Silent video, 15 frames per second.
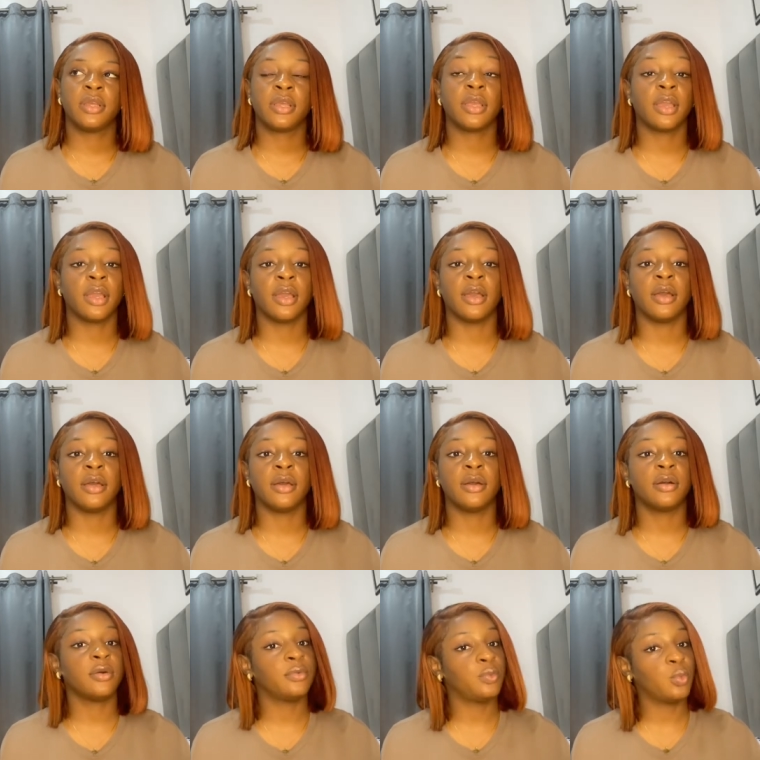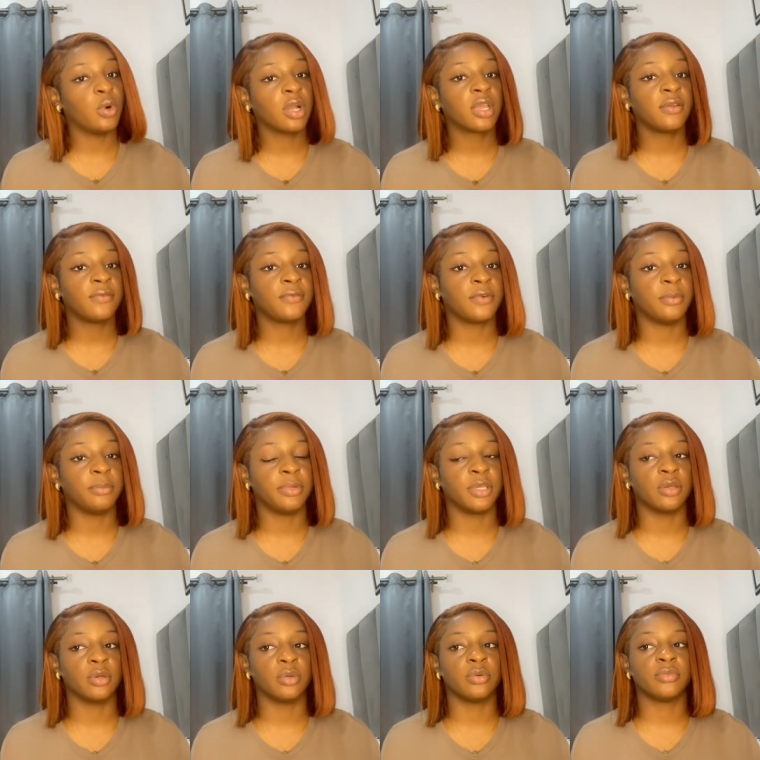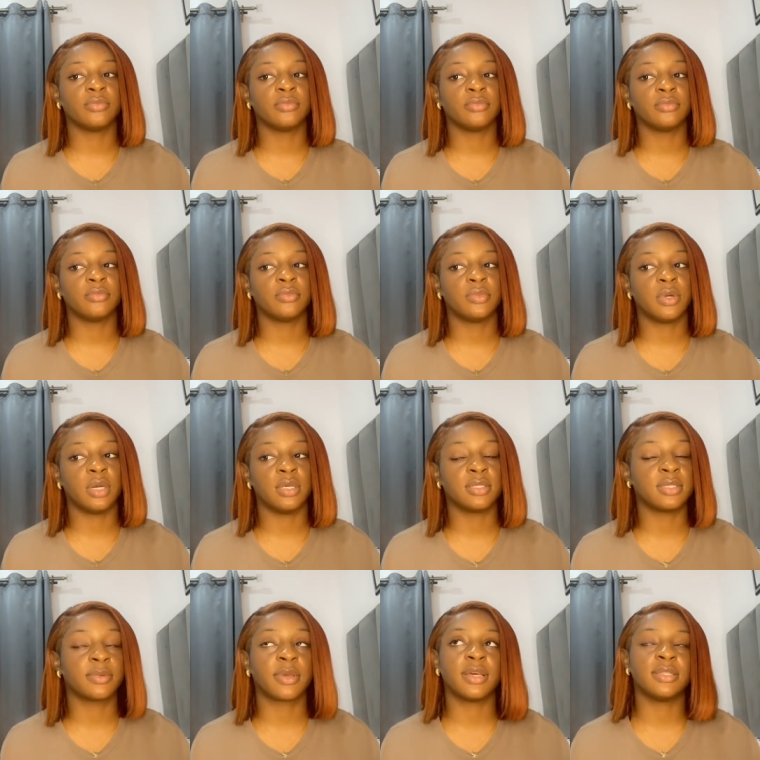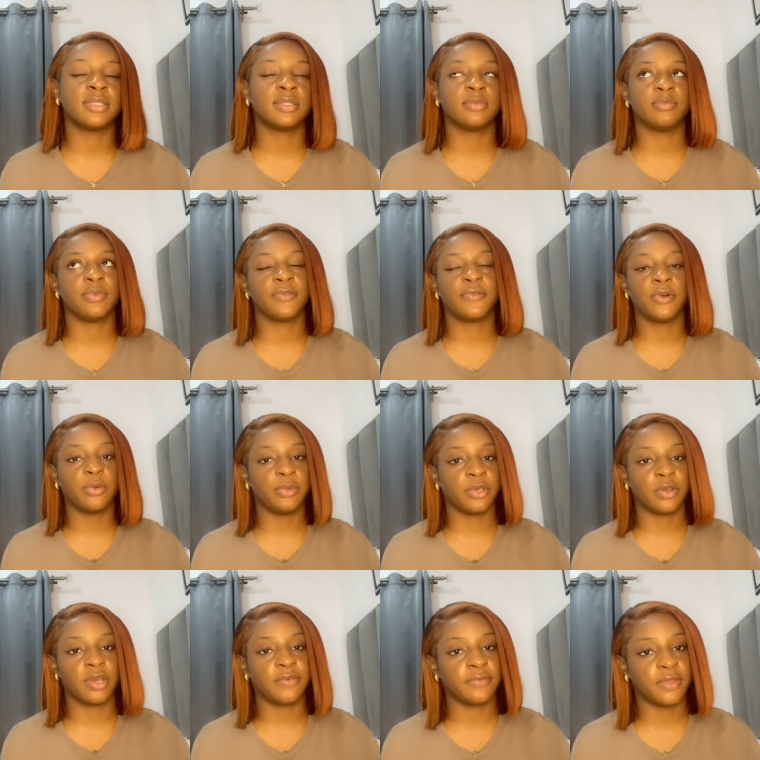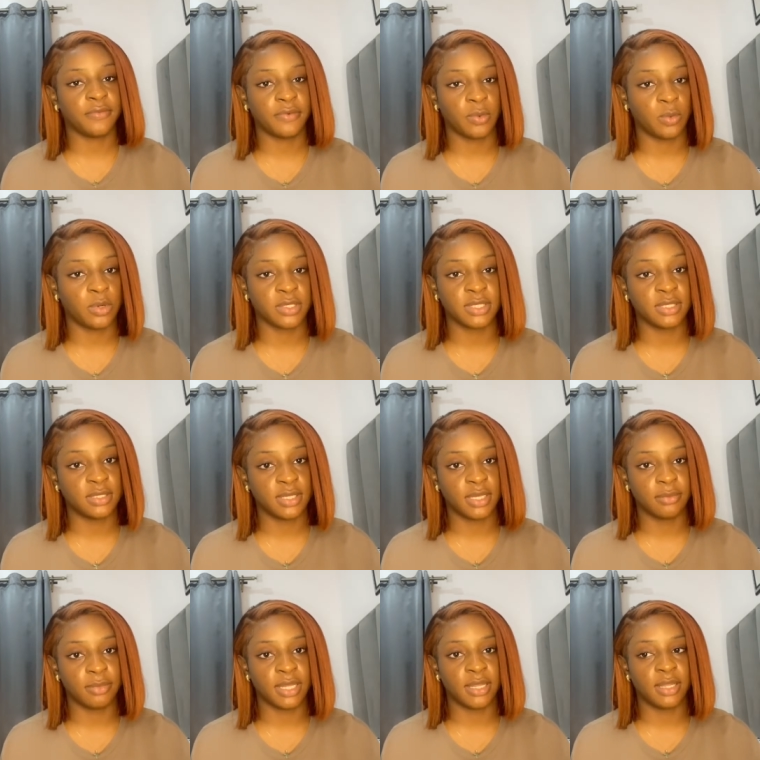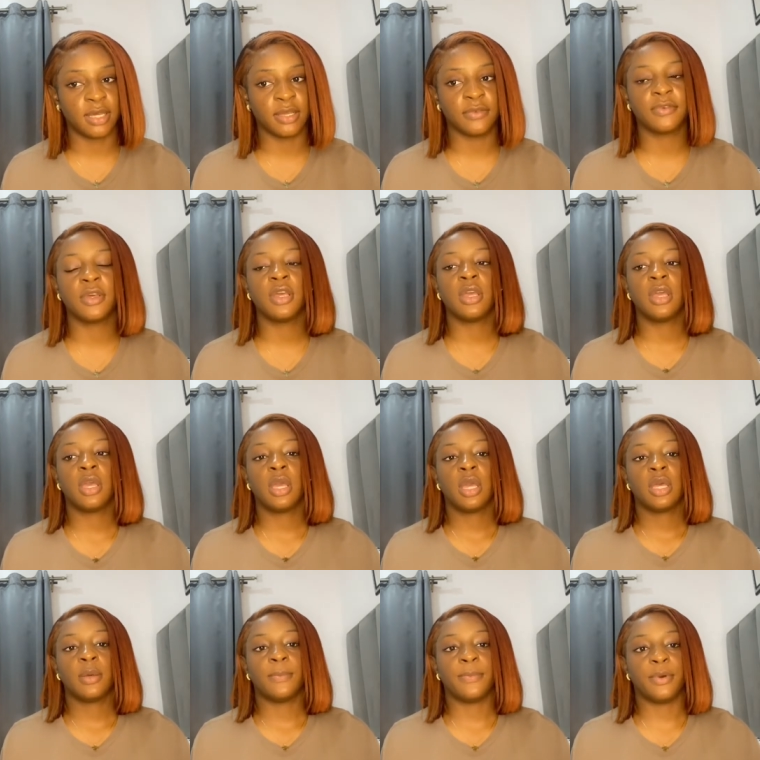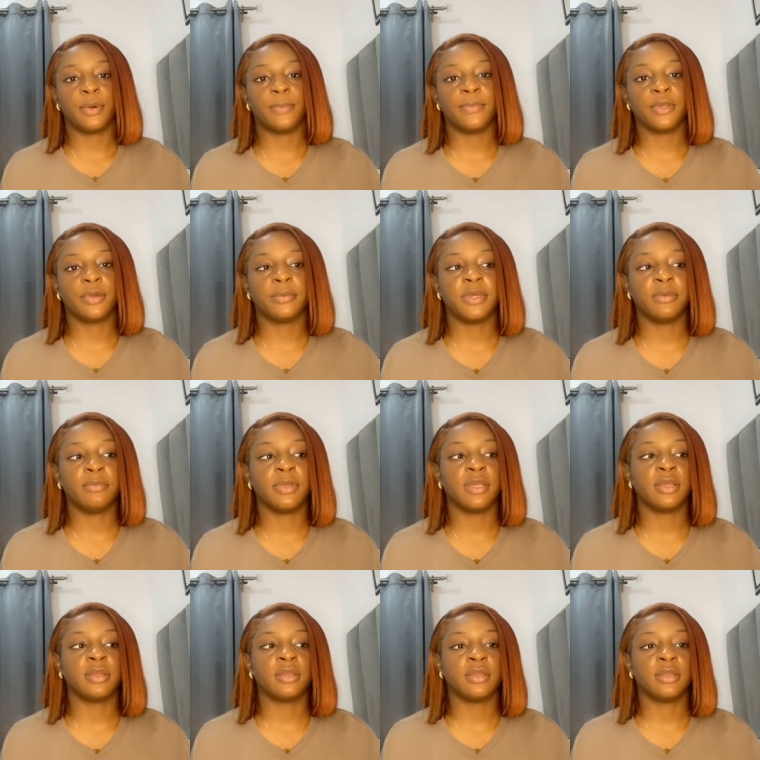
Yeah, working from Bigo was, because before Bigo I've never worked a day in my life, but Bigo made me